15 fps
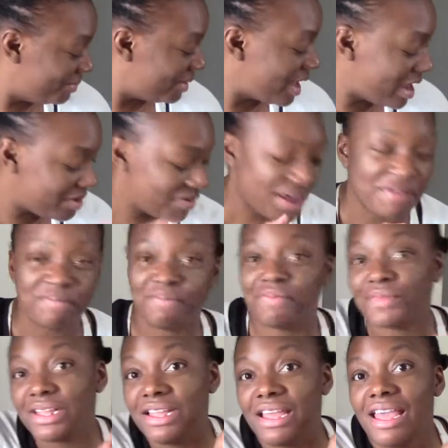Anyway,
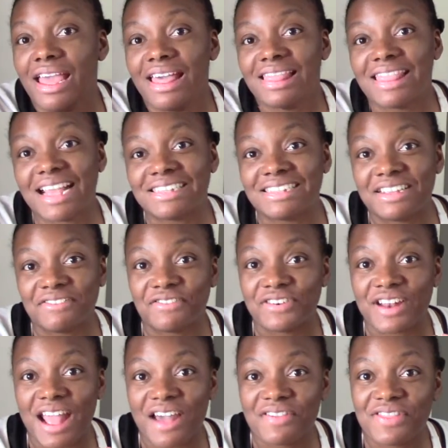that's it for
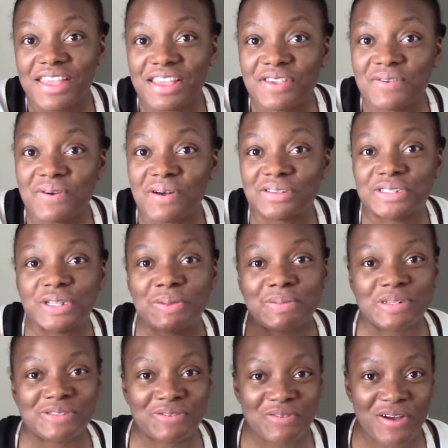now. Thank you all so
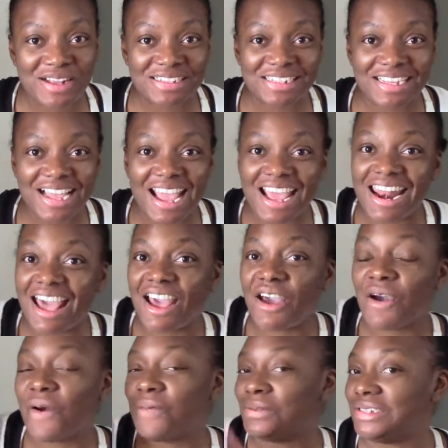much for watching, and I
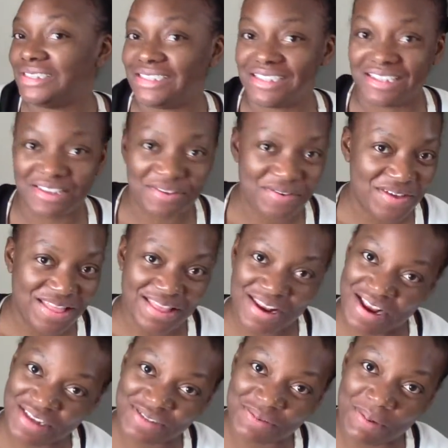hope to see you in the
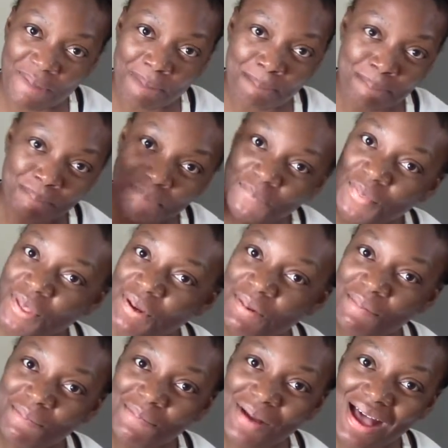next one.
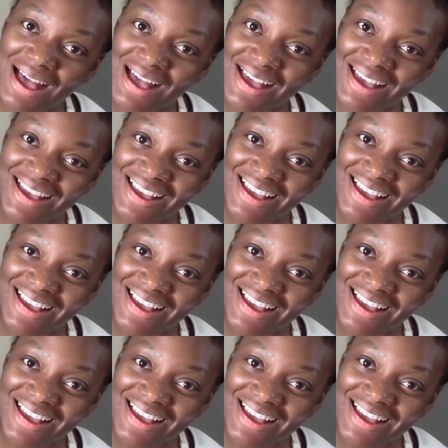Bye.